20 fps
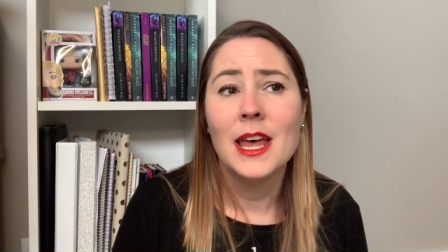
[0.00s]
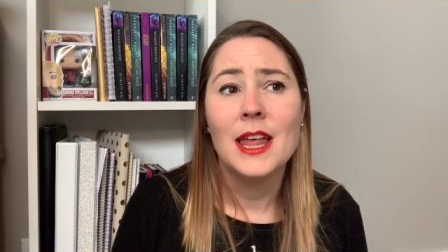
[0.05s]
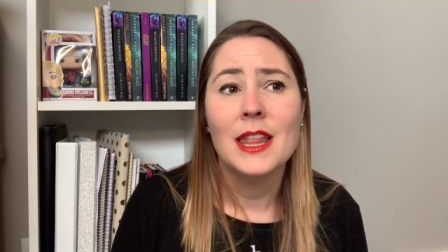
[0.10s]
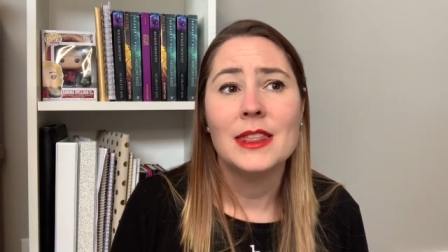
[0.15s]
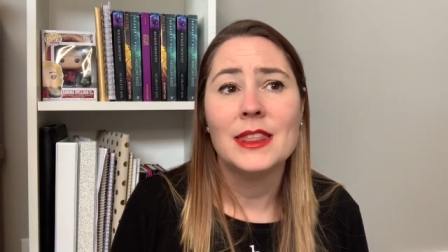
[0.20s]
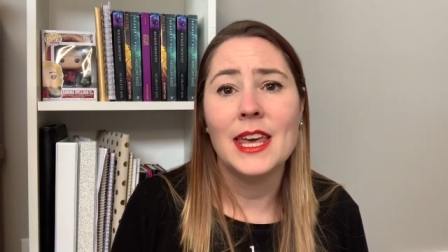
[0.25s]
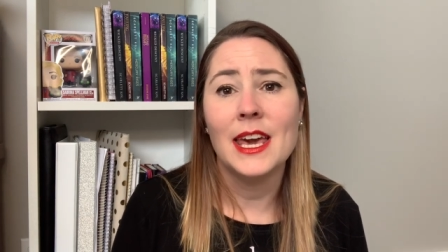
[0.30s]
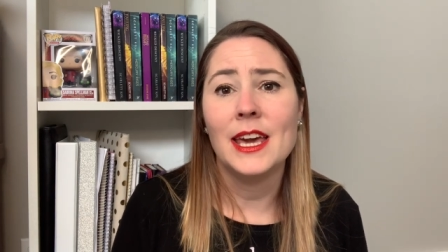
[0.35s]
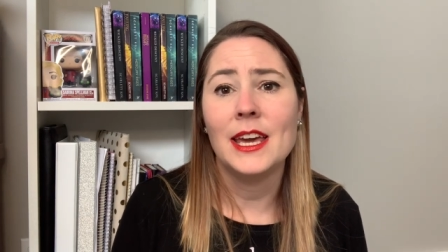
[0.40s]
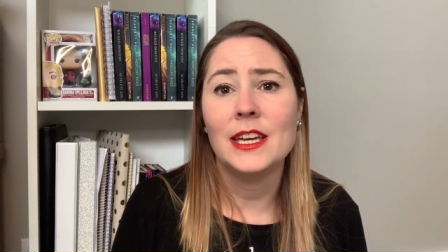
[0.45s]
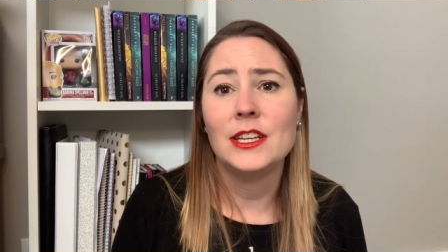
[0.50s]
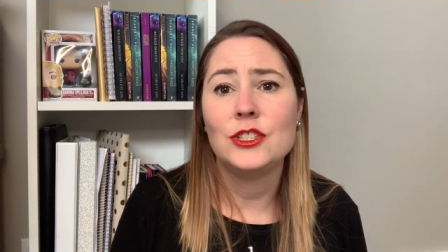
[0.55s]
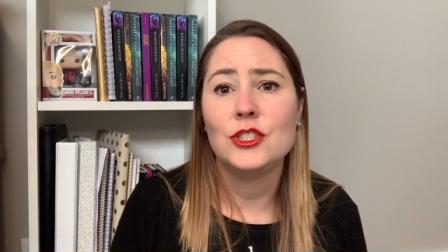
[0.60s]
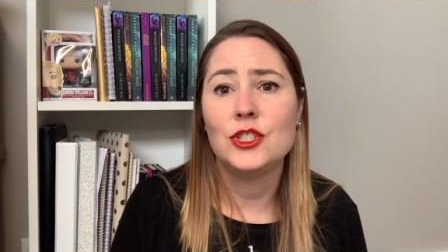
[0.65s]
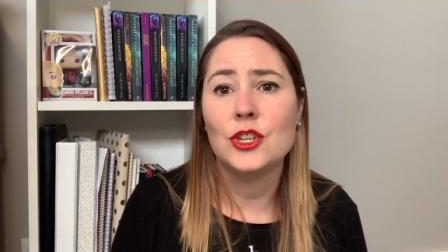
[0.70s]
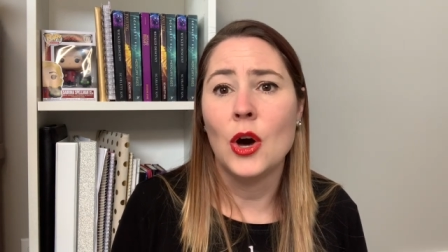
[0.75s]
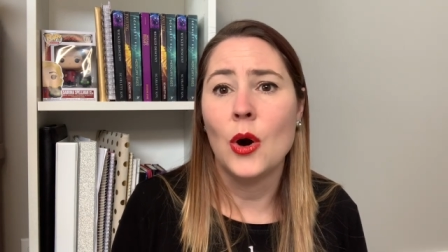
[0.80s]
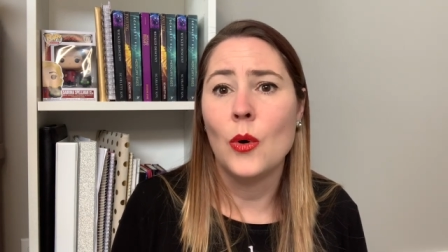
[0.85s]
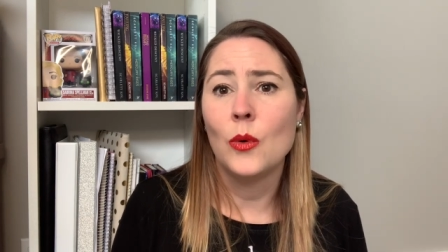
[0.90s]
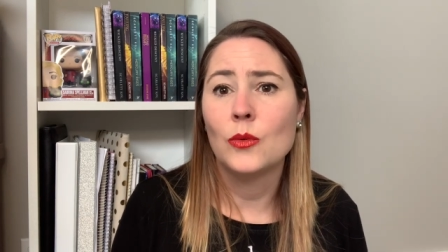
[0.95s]
they
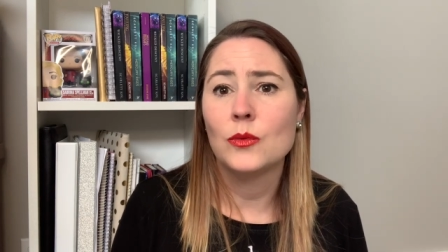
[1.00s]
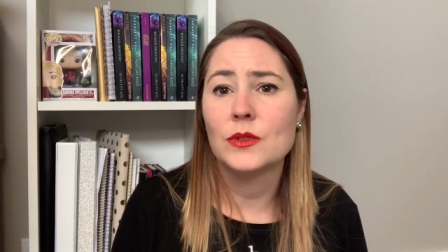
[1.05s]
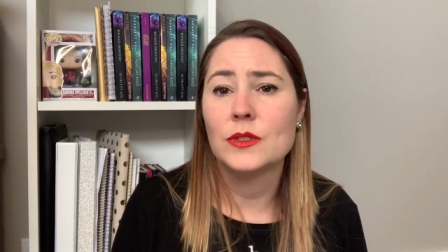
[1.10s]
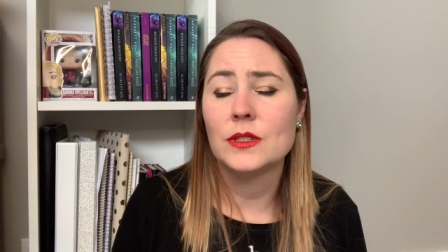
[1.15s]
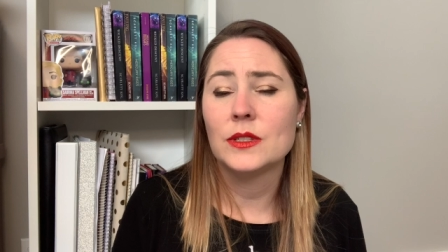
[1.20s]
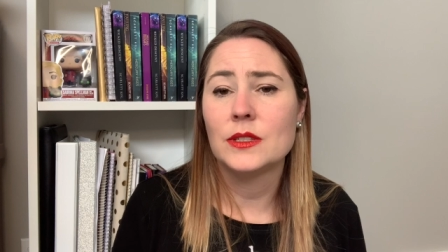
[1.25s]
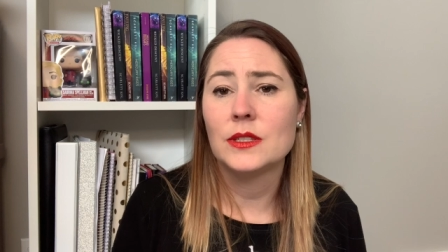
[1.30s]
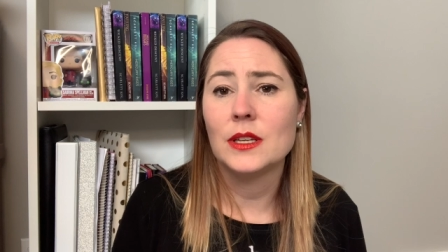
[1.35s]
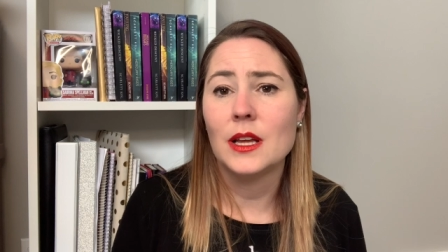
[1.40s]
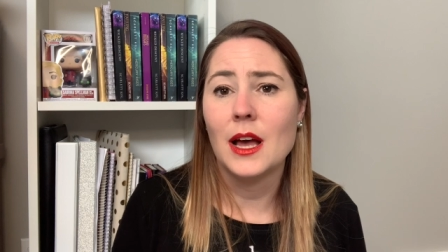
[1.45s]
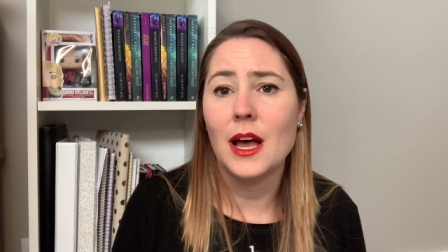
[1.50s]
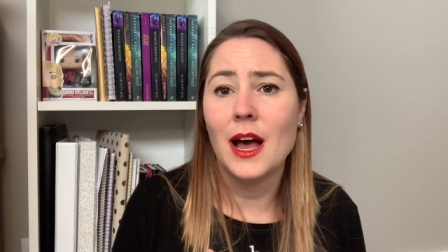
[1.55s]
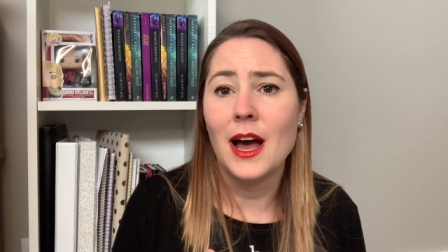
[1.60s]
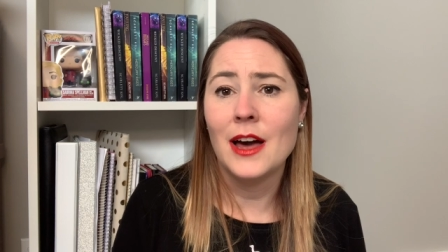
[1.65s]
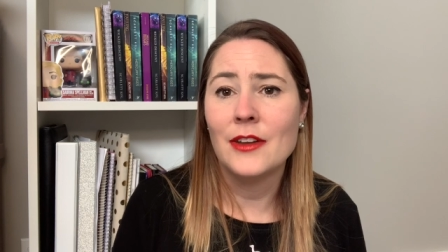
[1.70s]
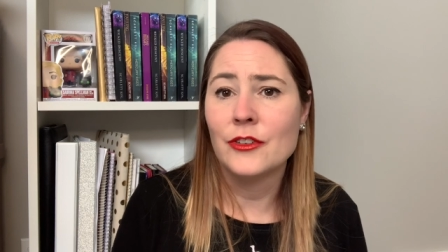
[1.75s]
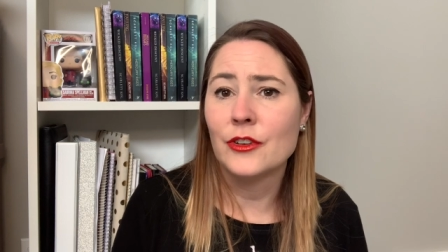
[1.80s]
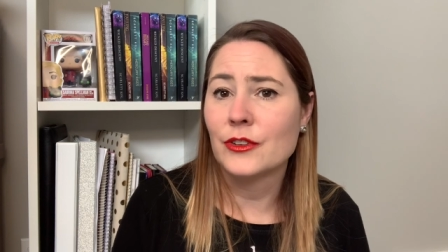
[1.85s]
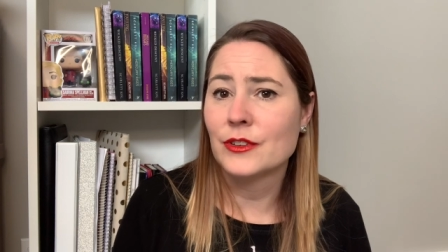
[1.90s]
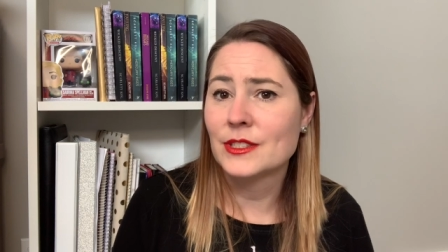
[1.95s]
don't
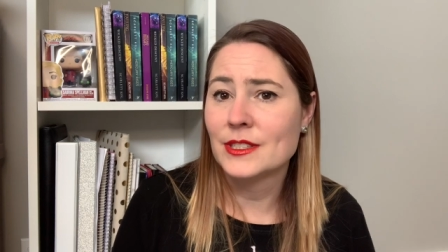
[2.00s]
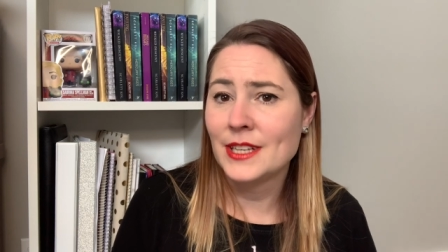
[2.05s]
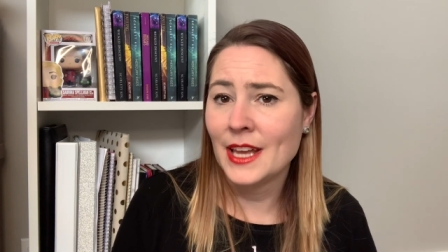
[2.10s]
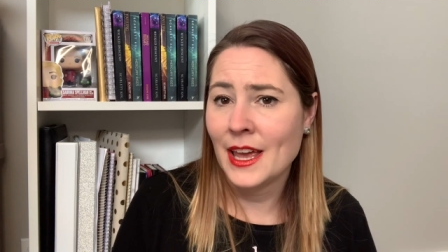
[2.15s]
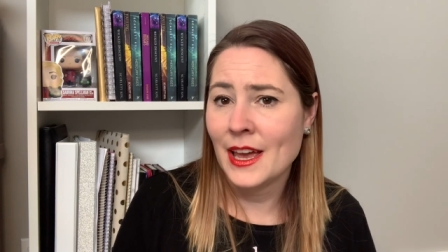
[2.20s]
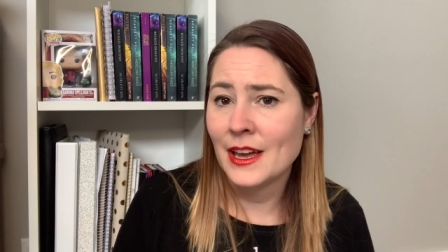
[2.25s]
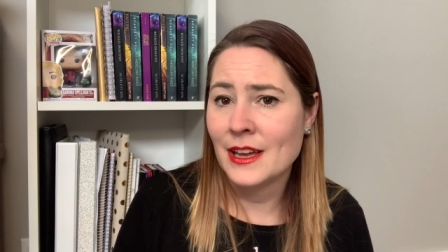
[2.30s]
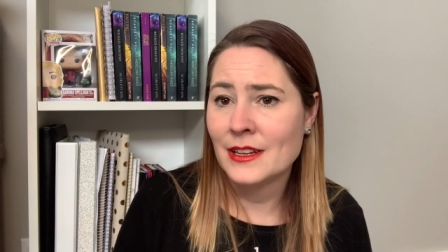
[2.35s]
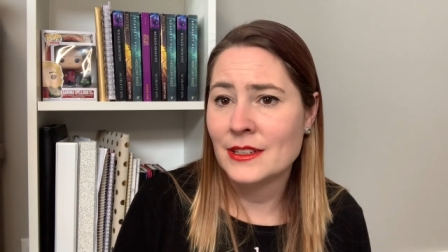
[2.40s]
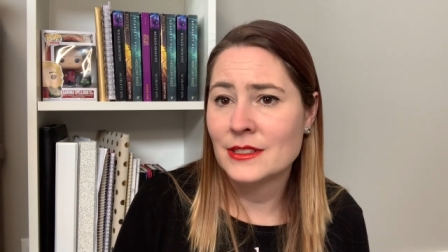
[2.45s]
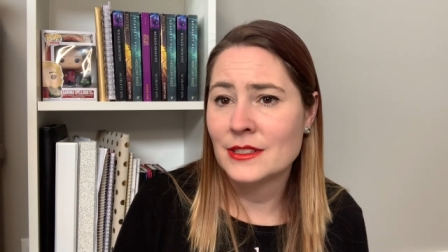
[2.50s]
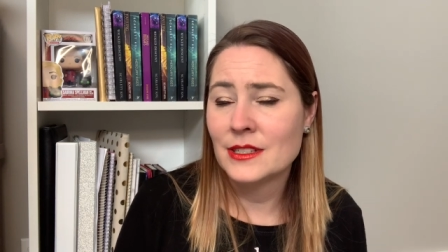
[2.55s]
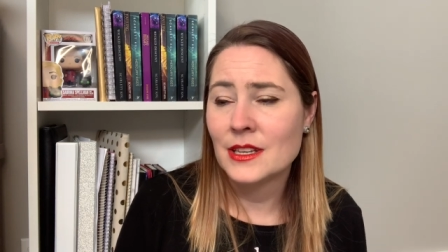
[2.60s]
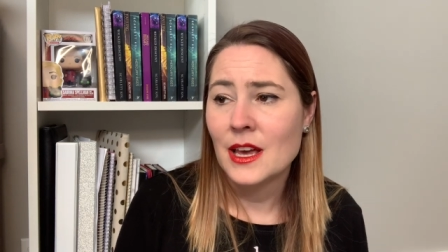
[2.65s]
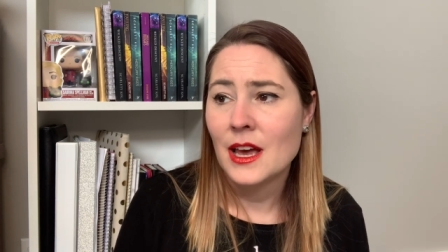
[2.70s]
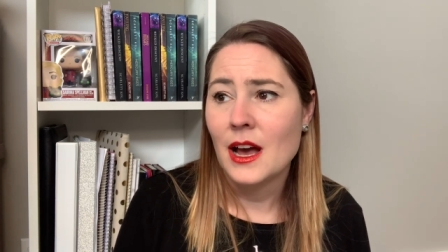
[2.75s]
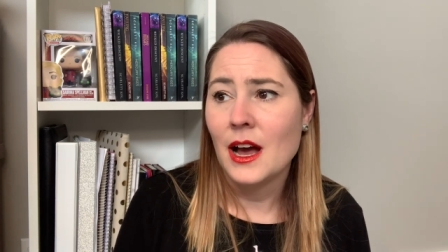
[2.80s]
understand